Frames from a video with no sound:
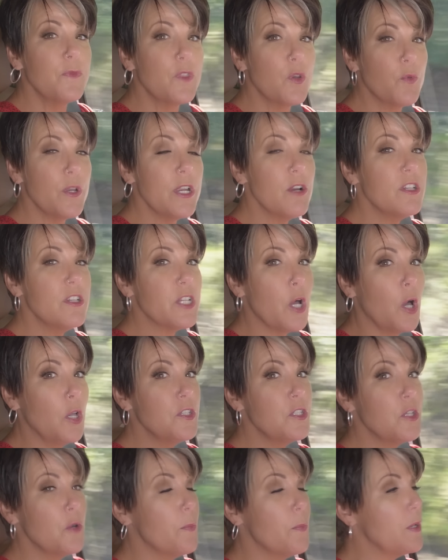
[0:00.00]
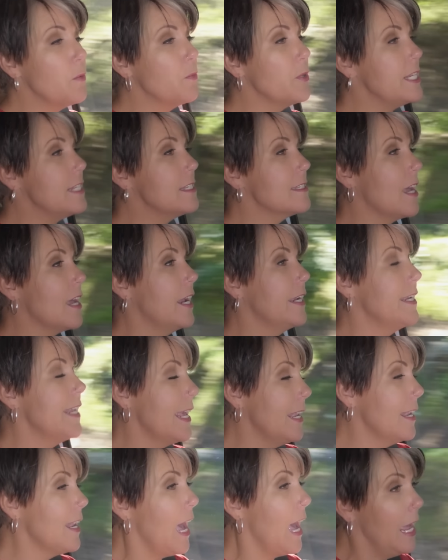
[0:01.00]
The rear has also been redesigned,
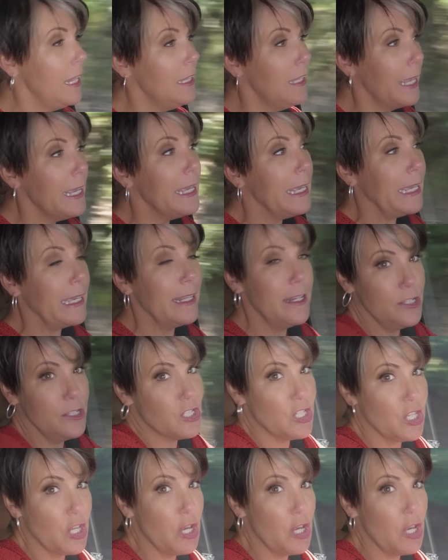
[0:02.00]
and I like it, it's